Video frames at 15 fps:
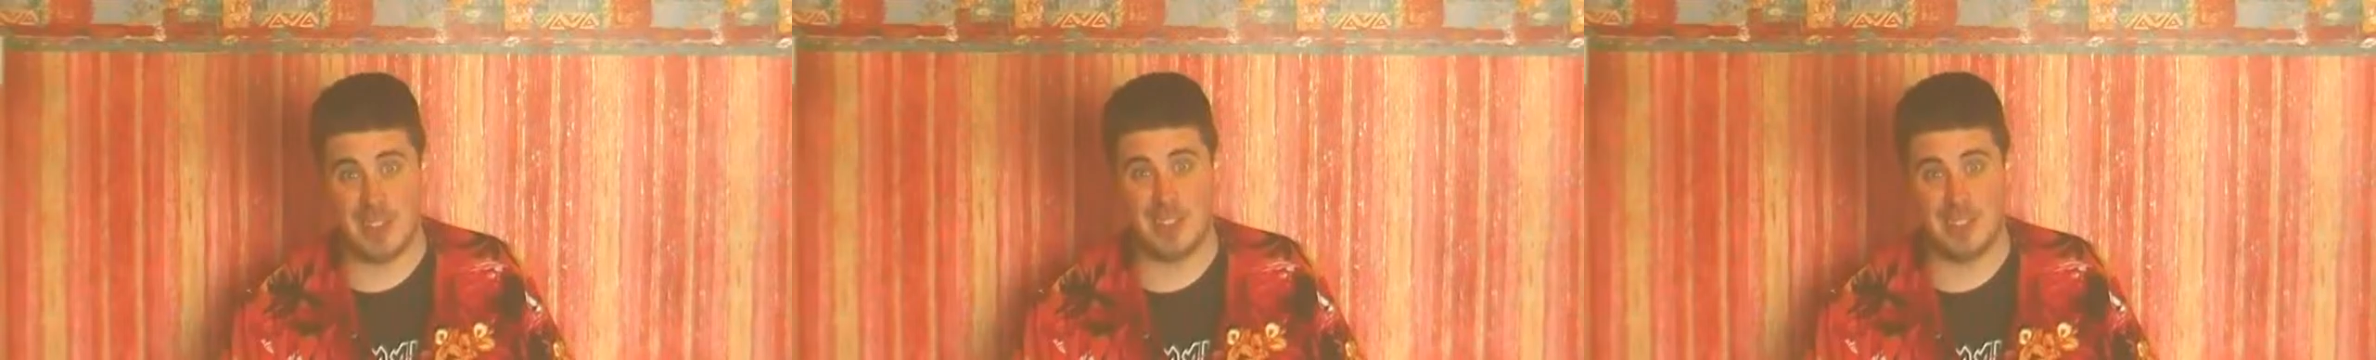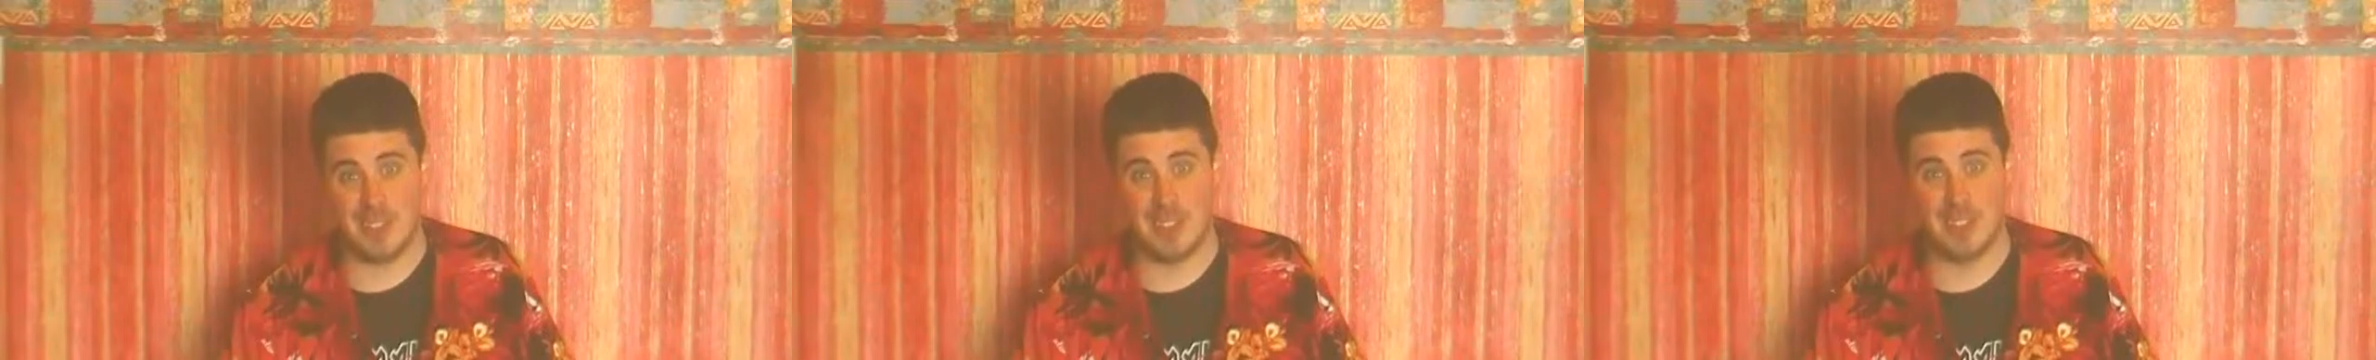
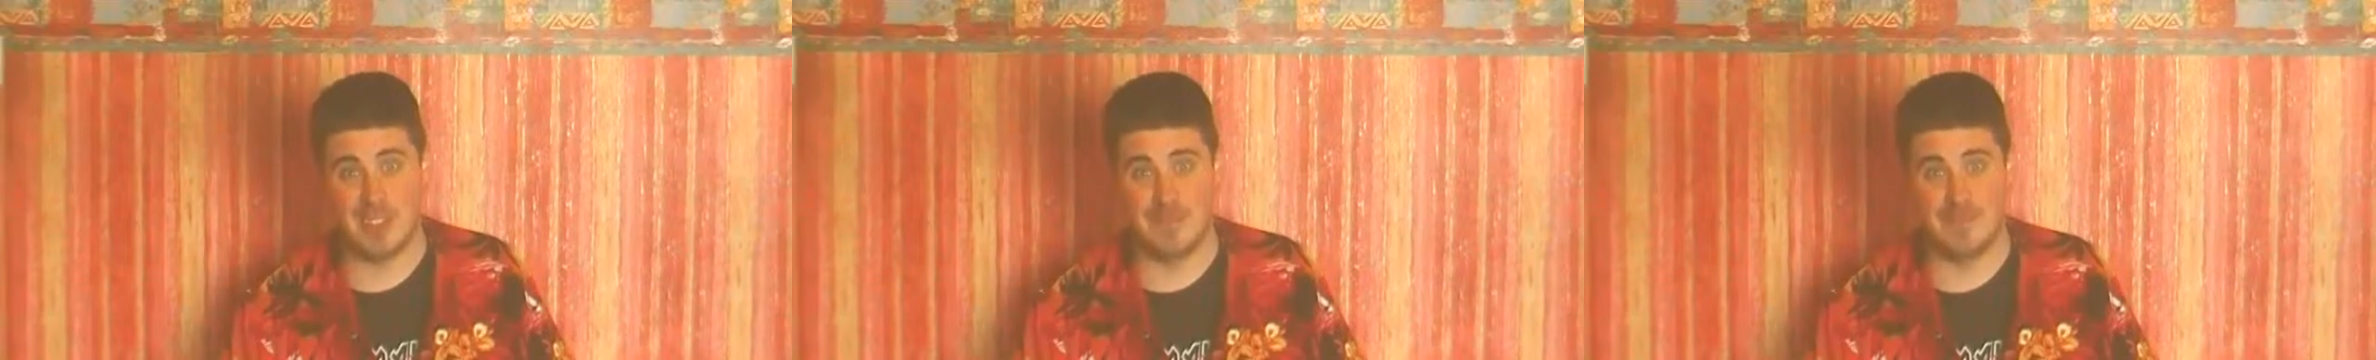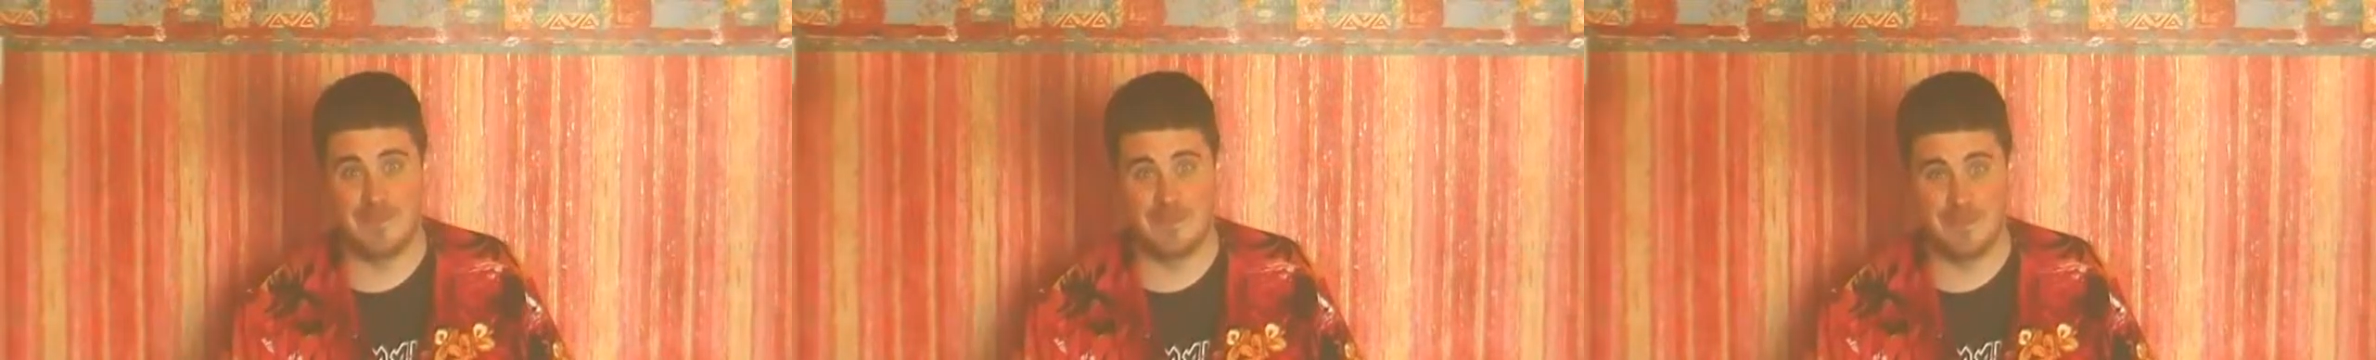rest of
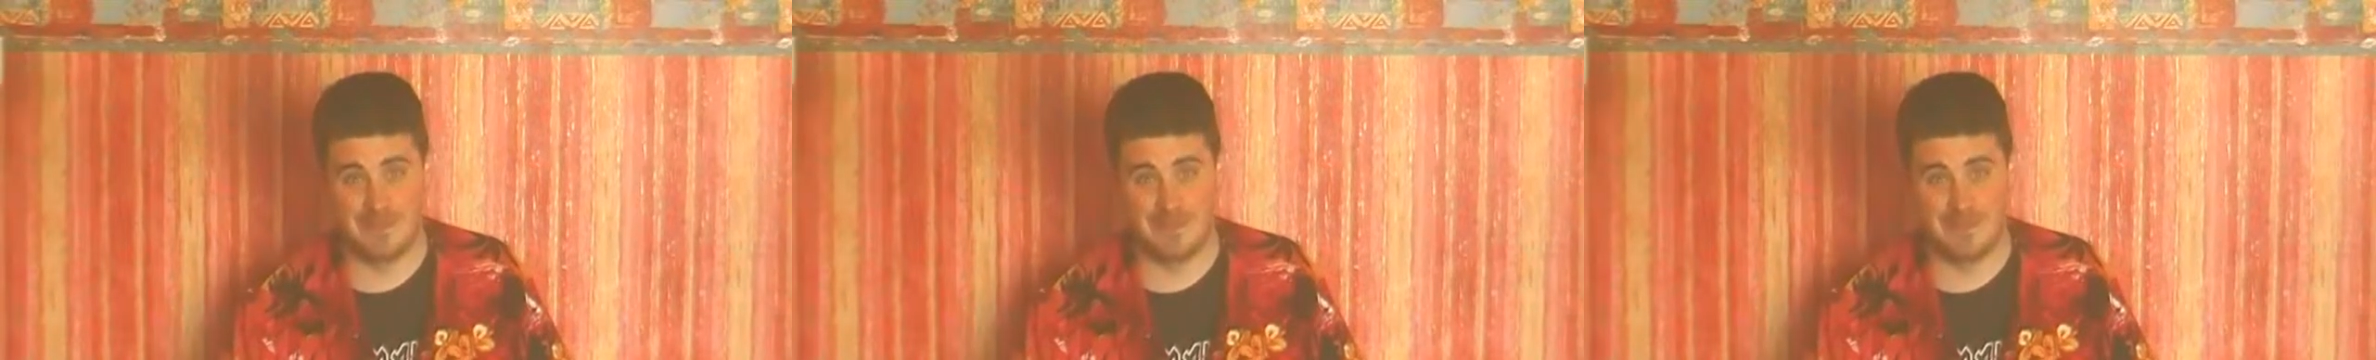us.